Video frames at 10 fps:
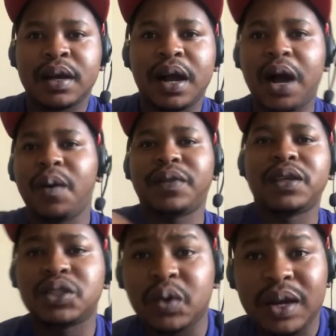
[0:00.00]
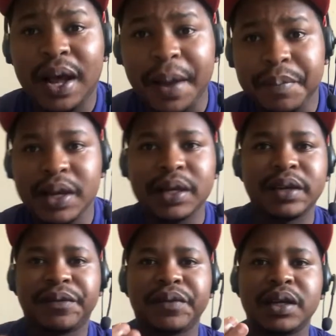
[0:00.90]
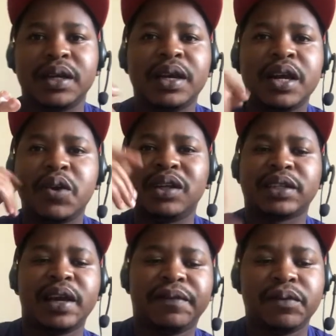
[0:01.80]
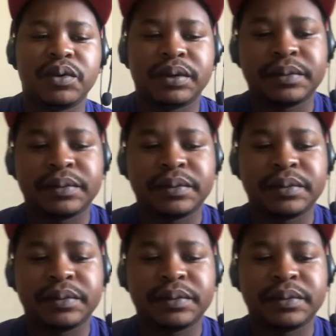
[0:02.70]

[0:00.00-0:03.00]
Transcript: How are things gonna happen if we're not careful?